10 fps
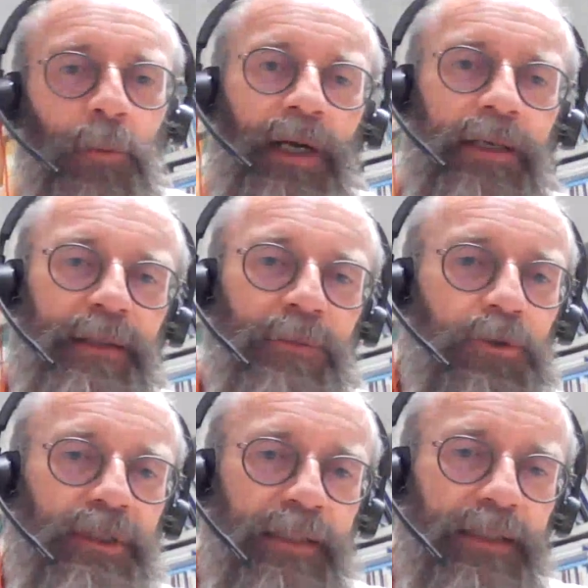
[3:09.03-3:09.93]
where there
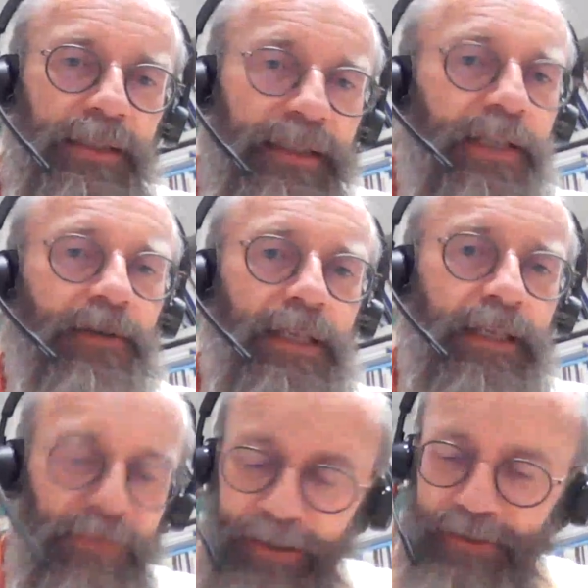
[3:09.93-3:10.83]
was a clear
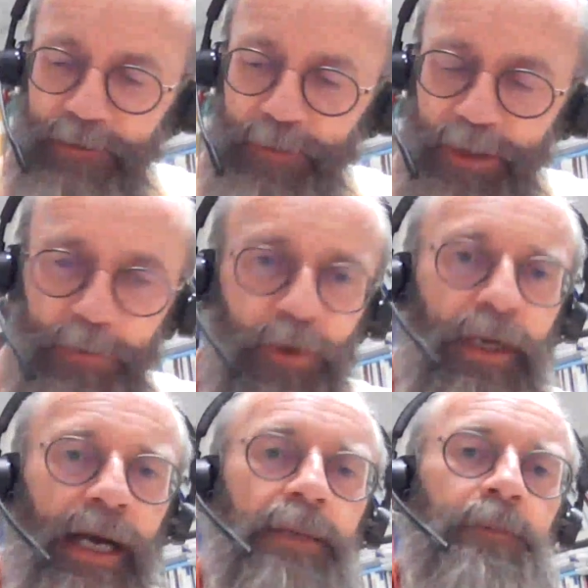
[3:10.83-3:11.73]
increase in people
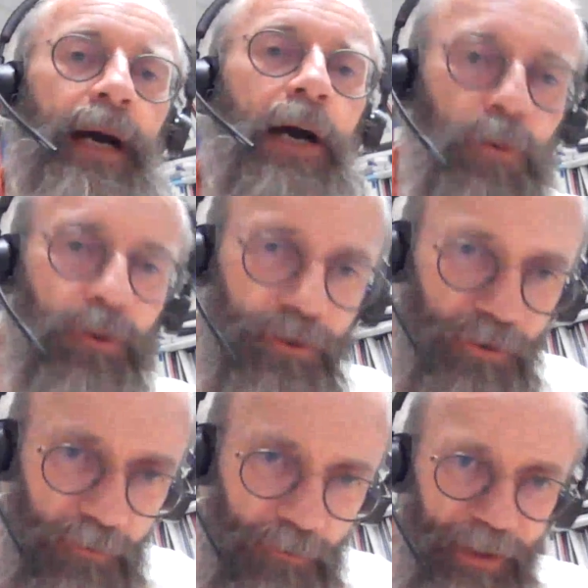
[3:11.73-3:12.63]
who had a
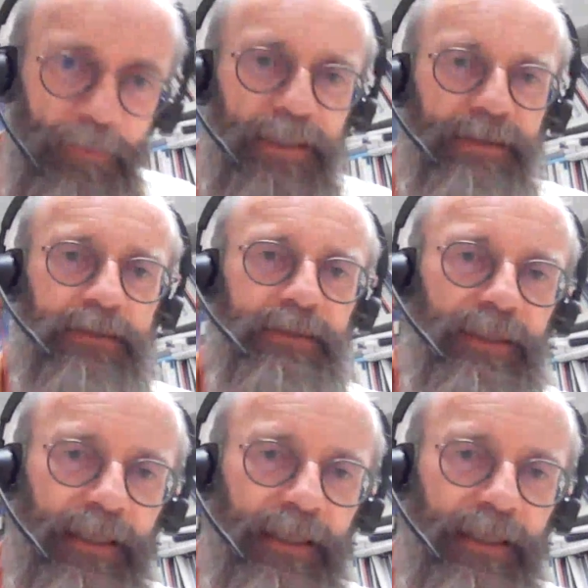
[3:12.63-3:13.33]
bout of MS,